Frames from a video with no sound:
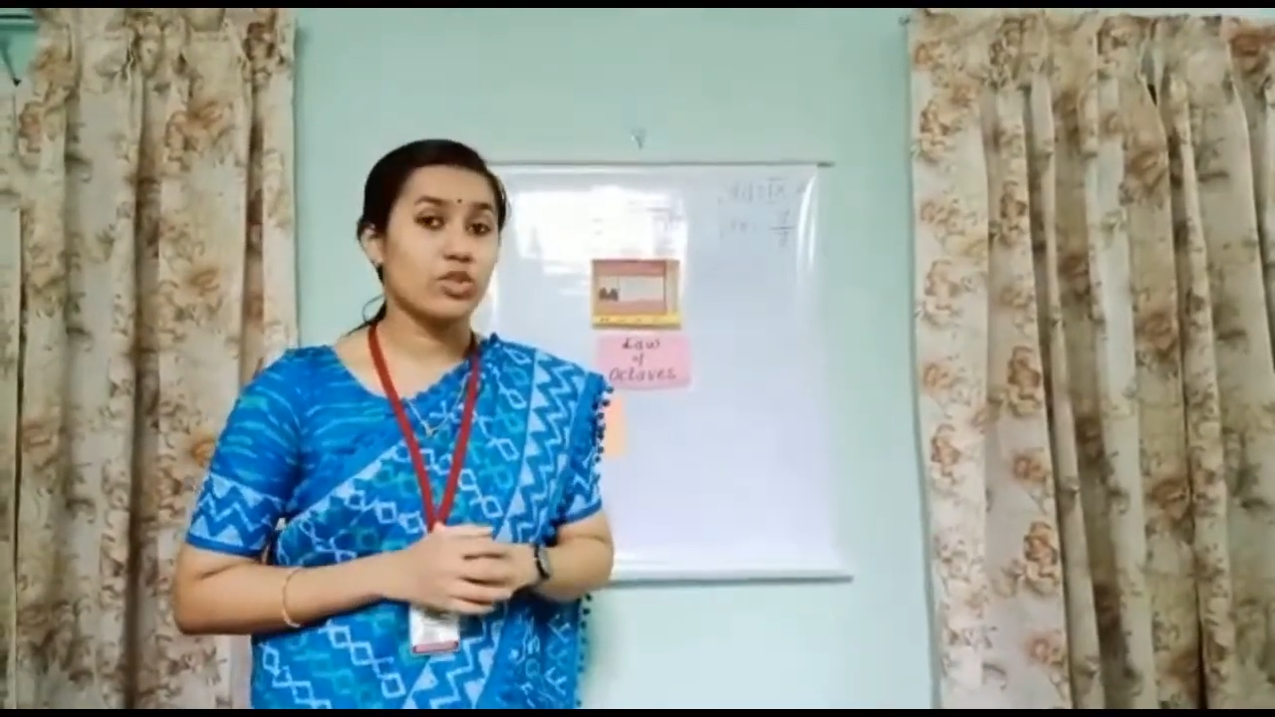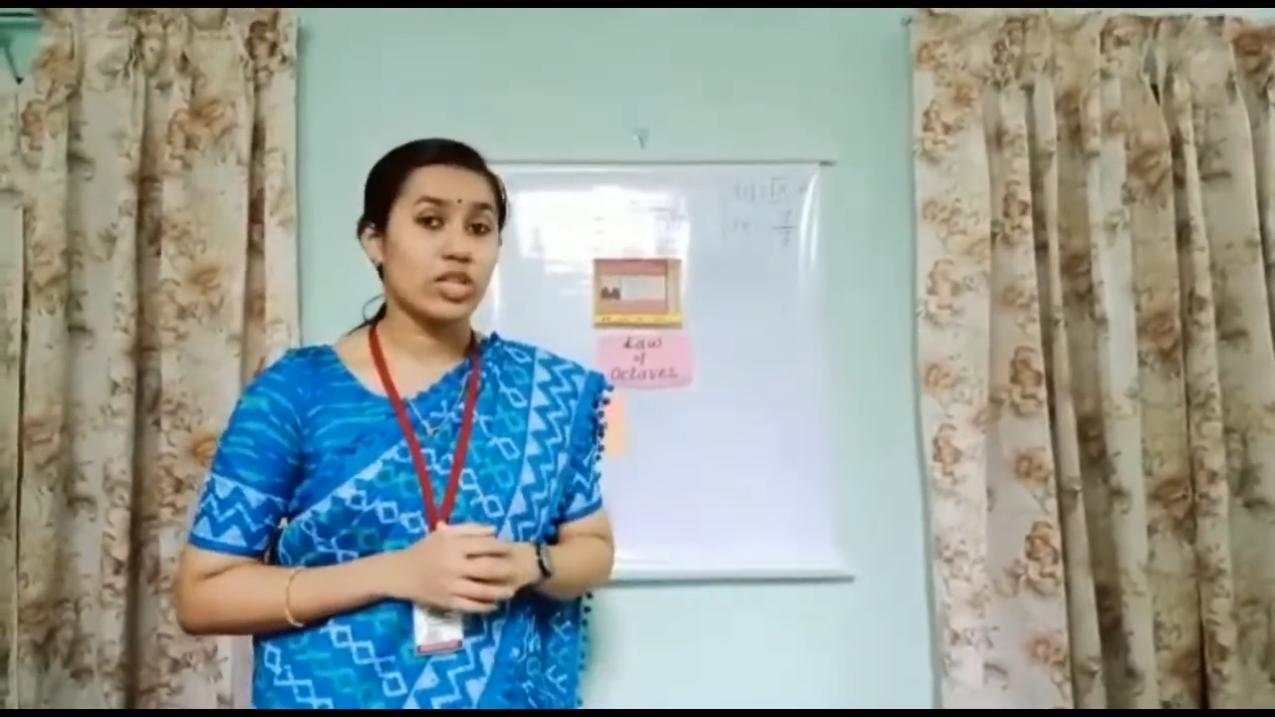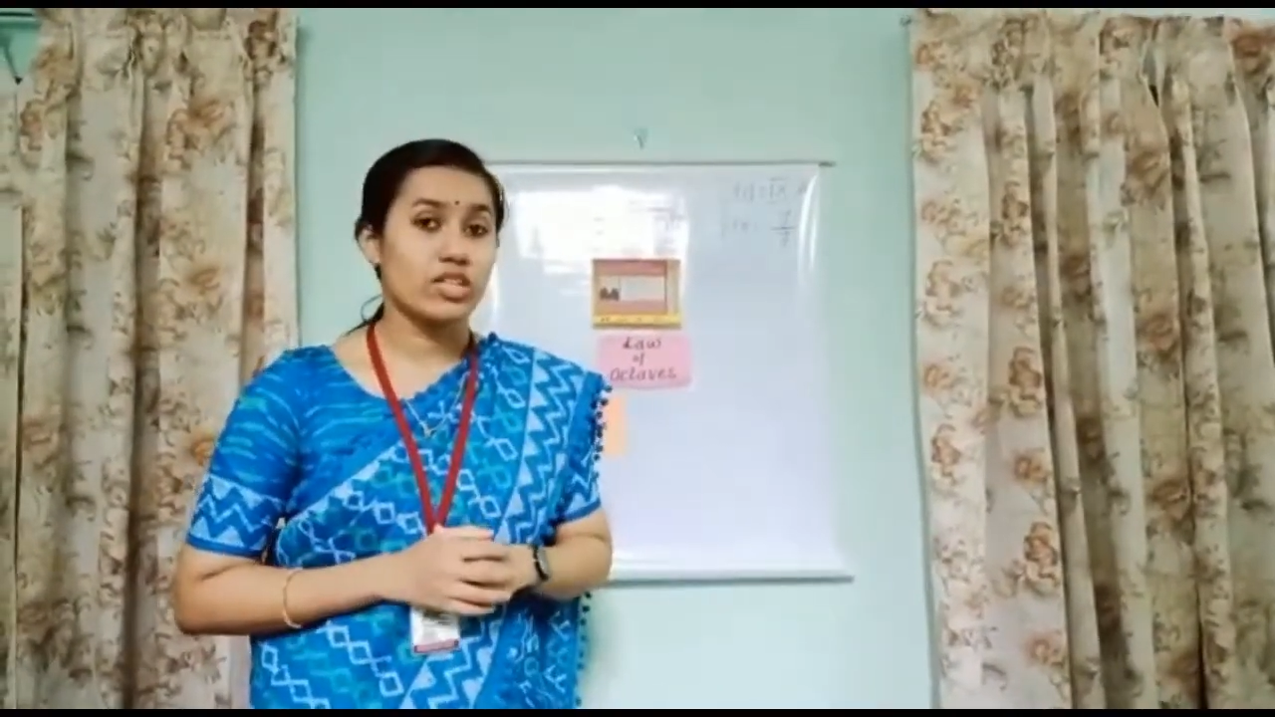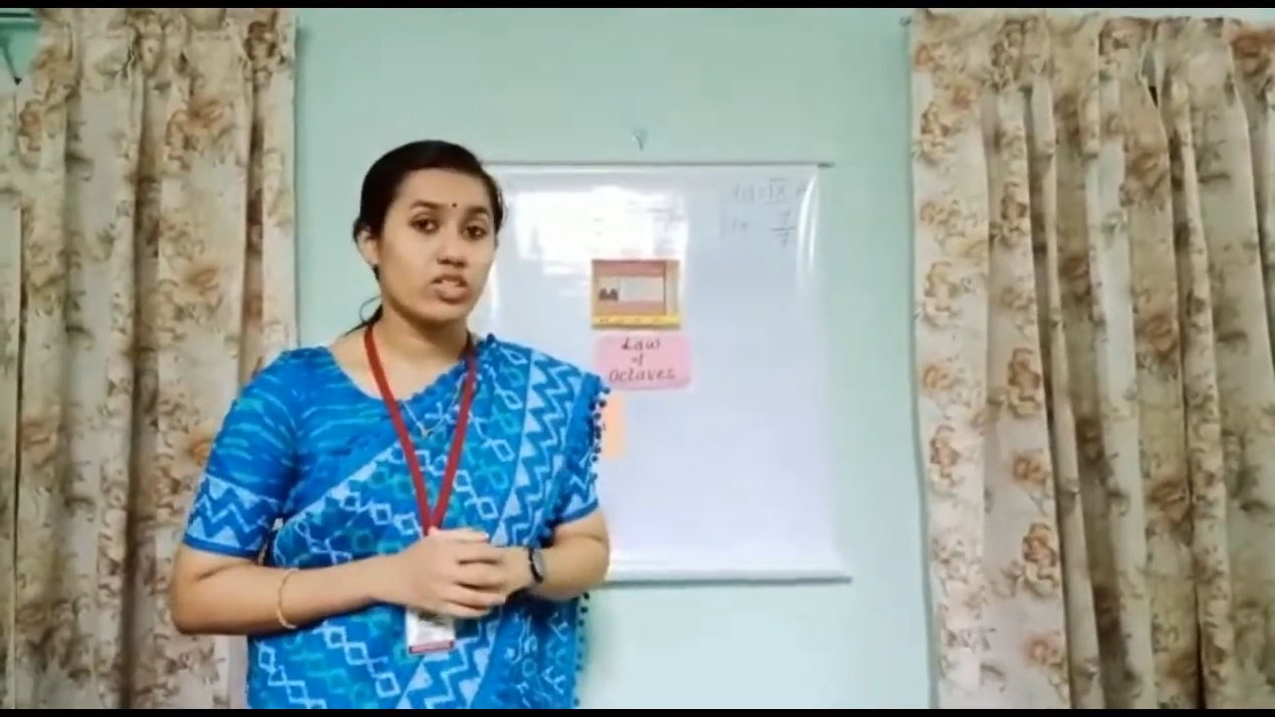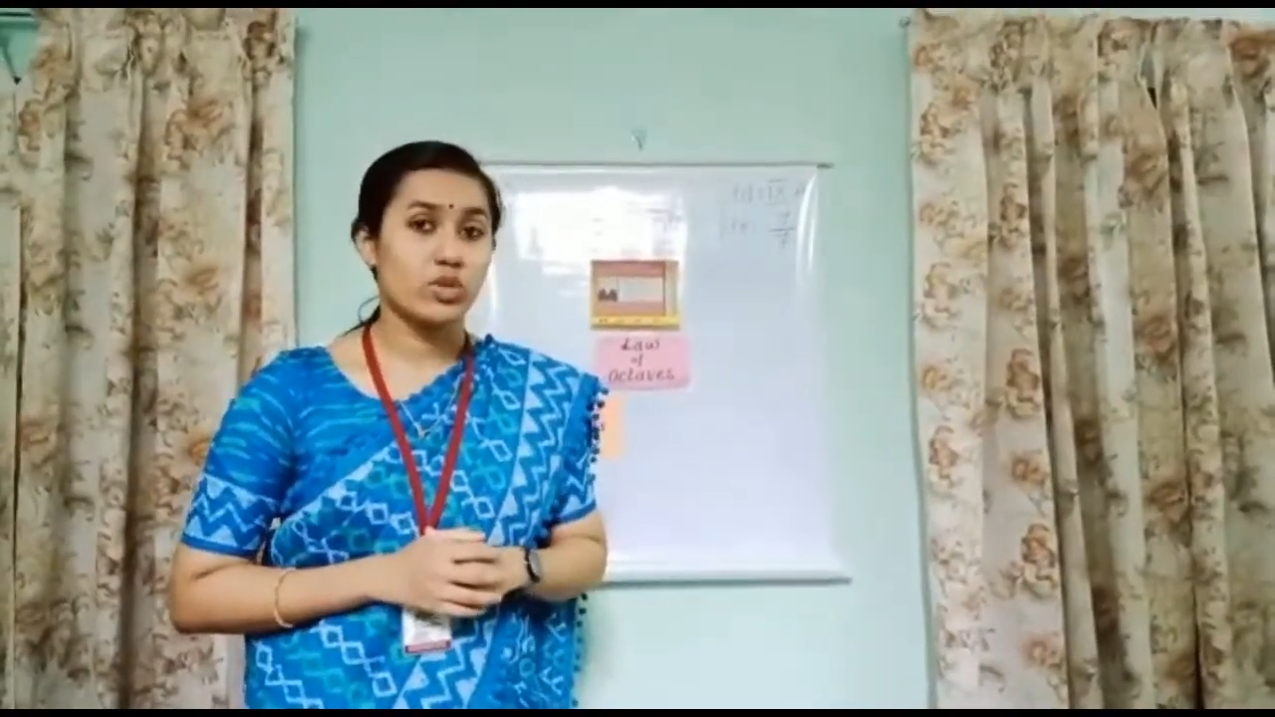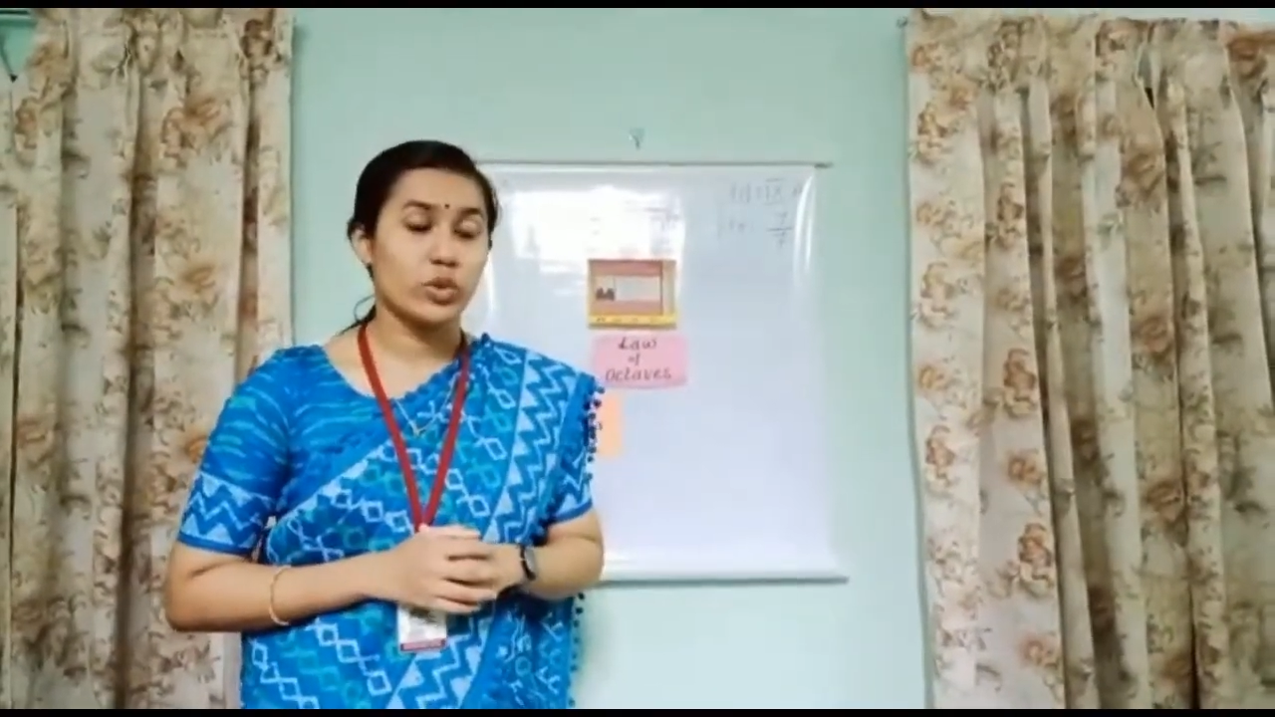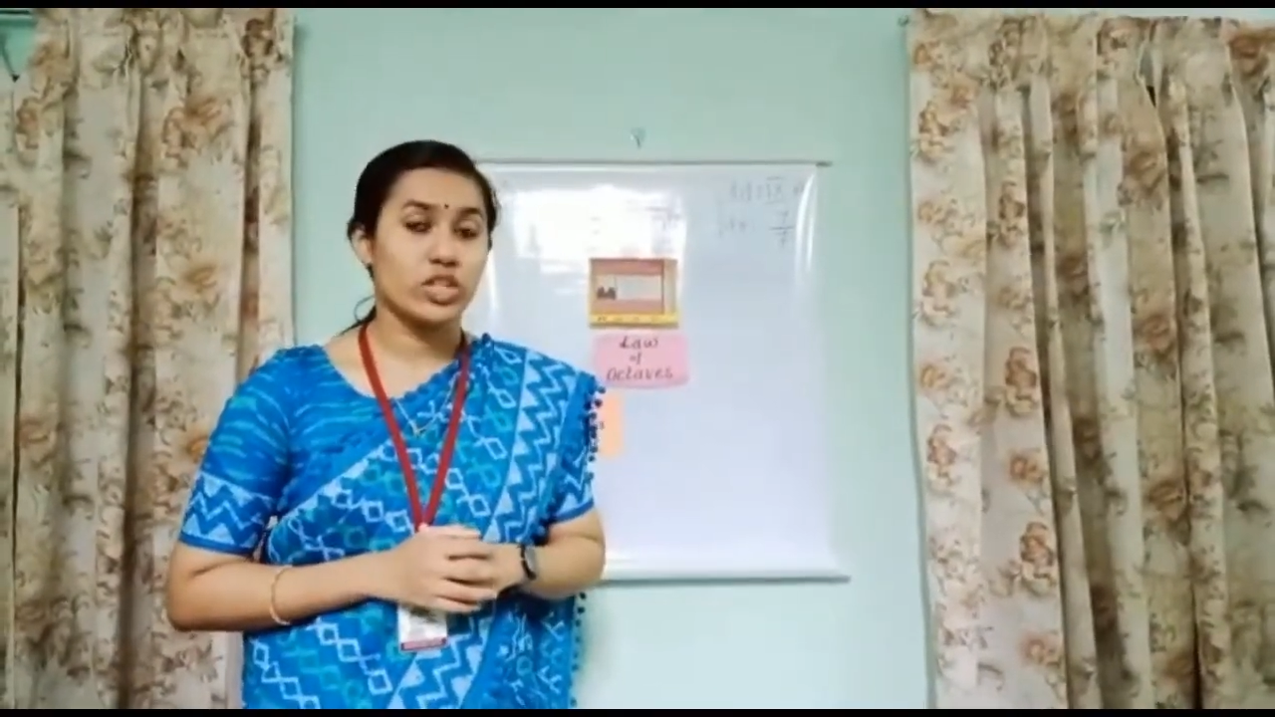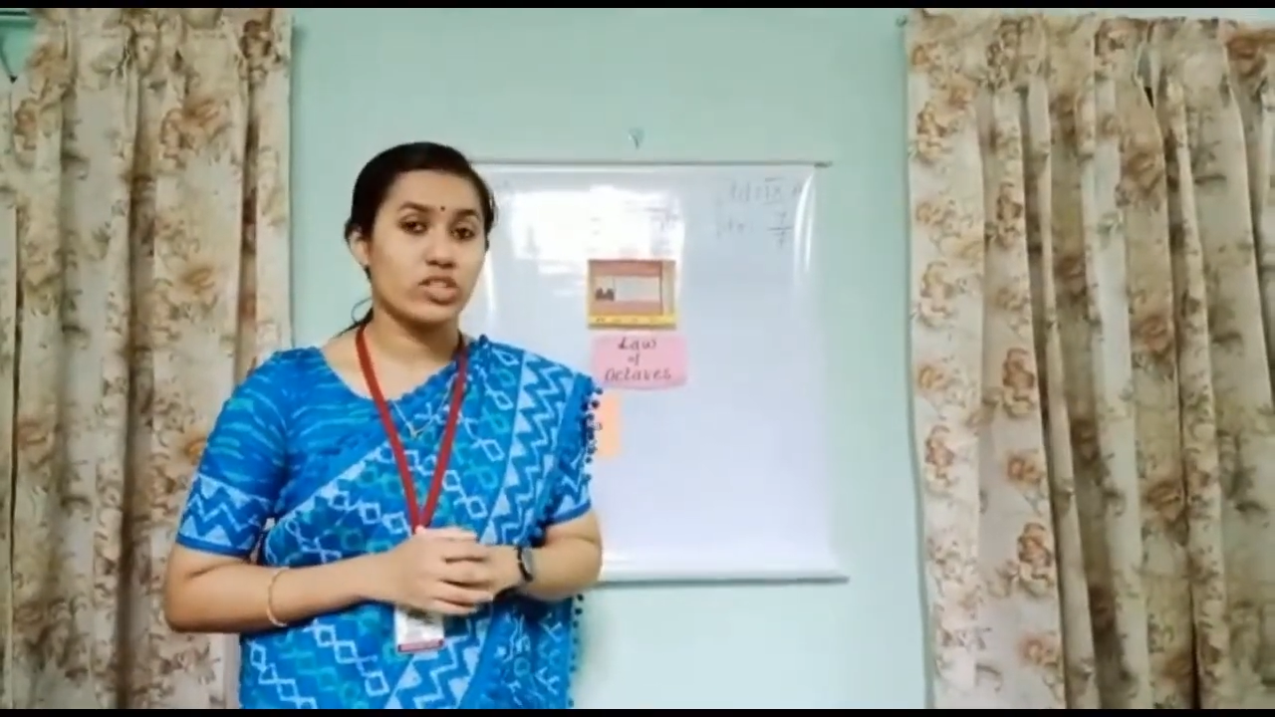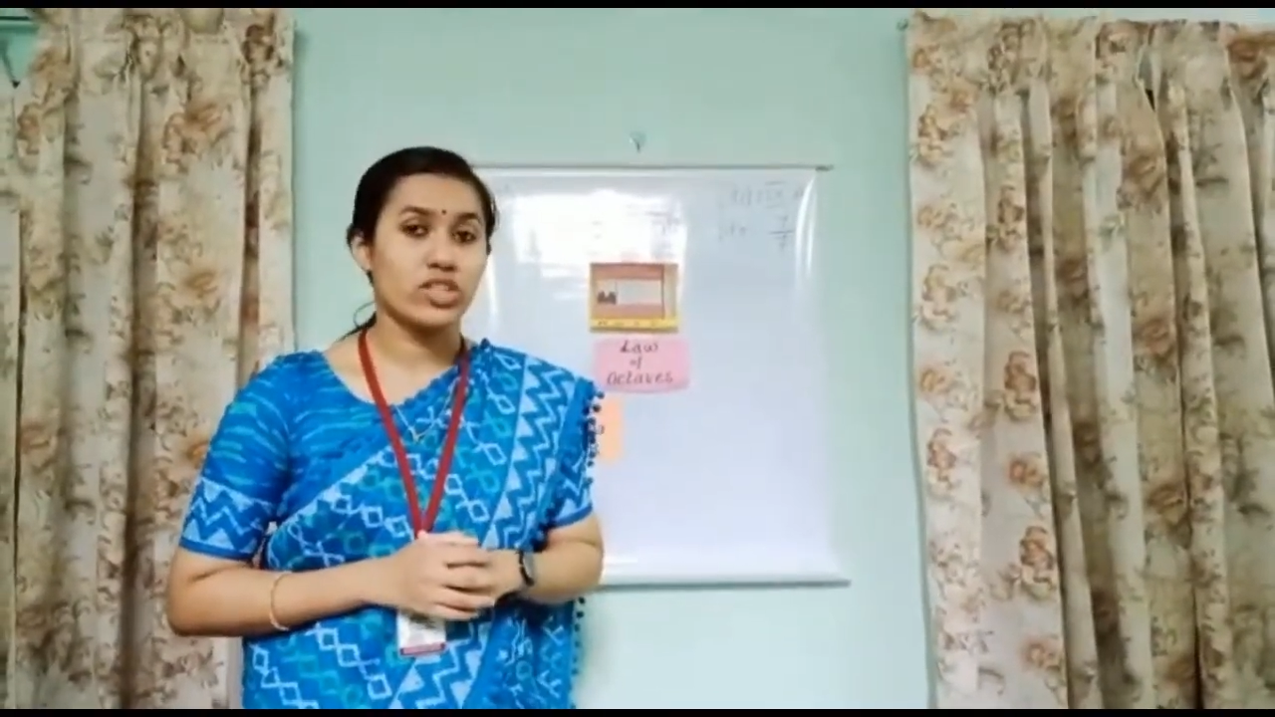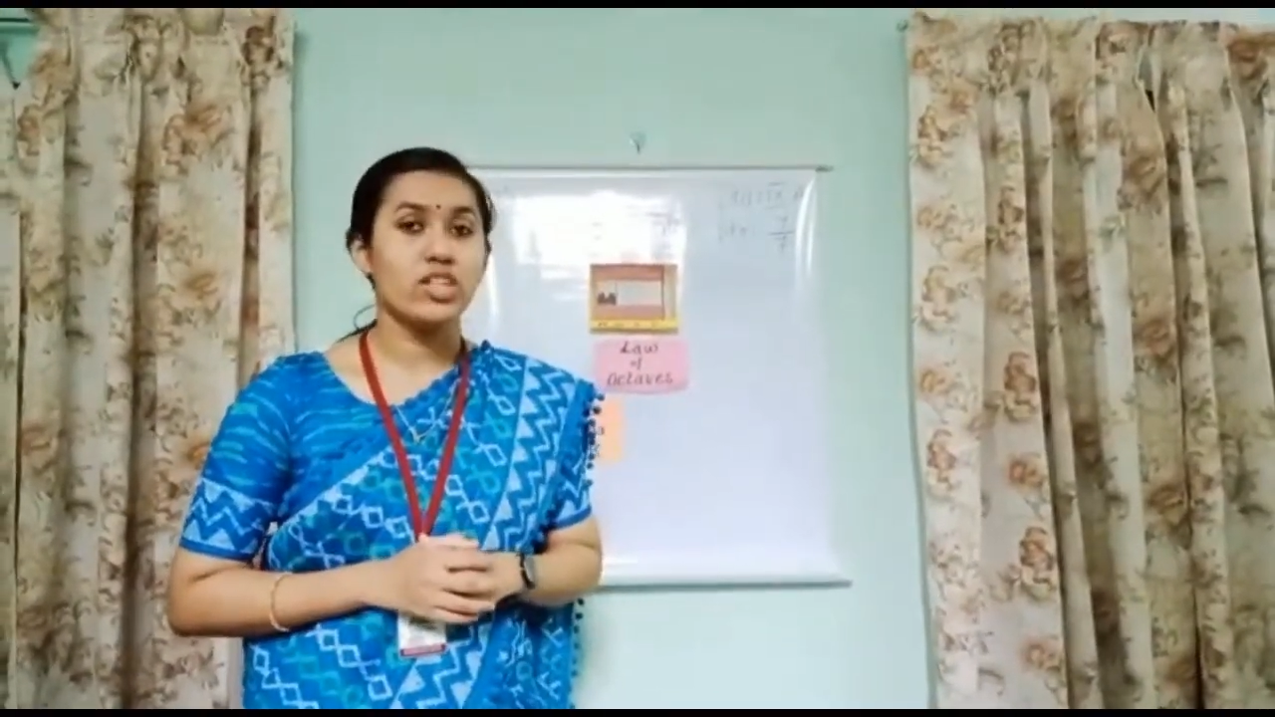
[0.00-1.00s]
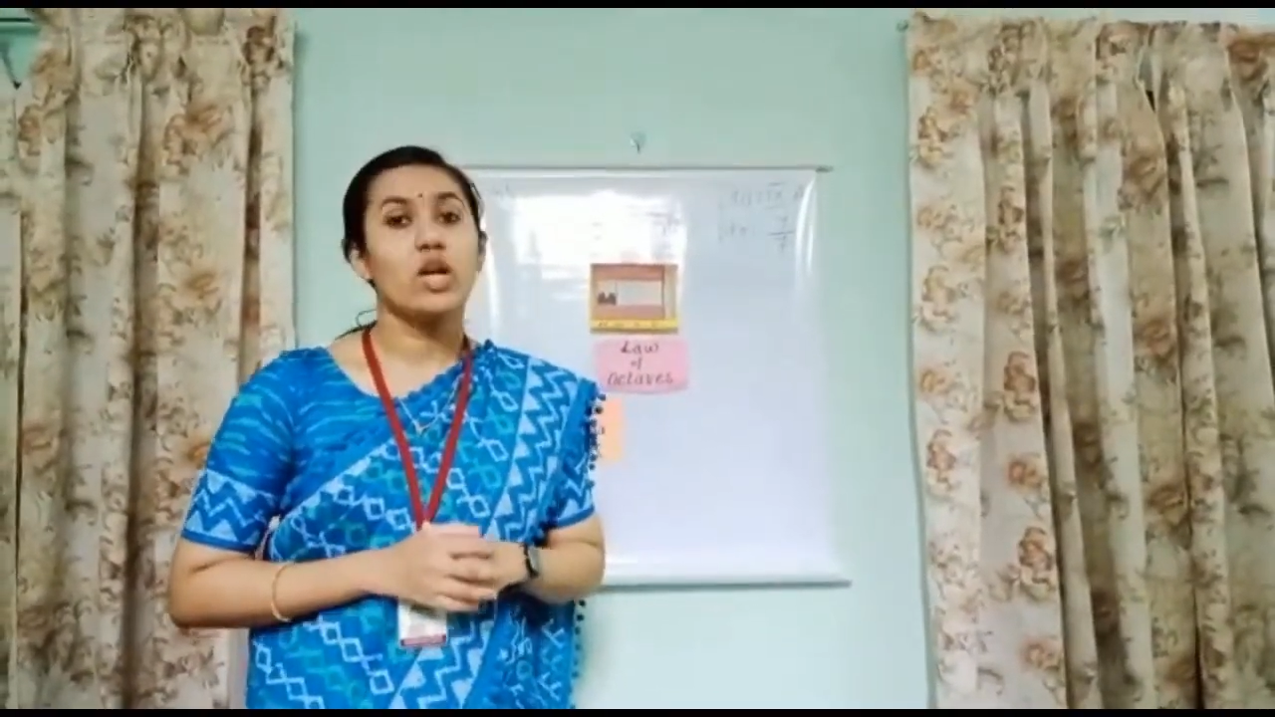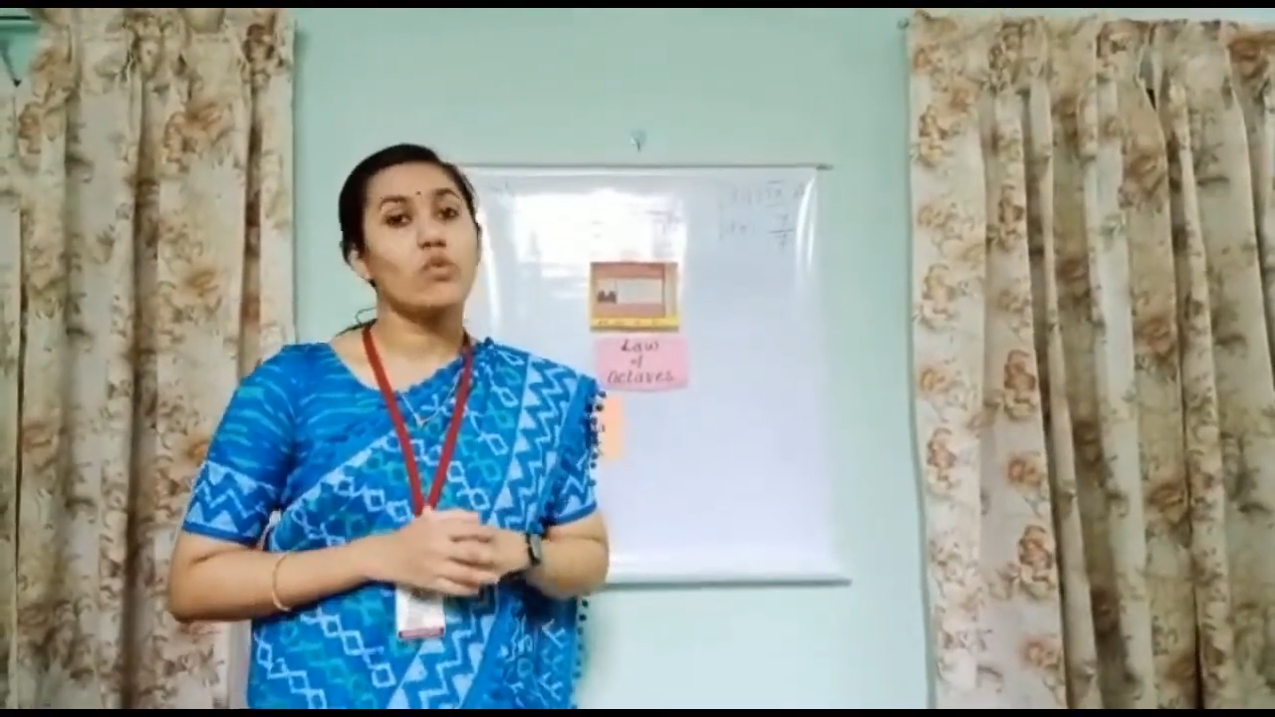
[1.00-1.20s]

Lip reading: consideration,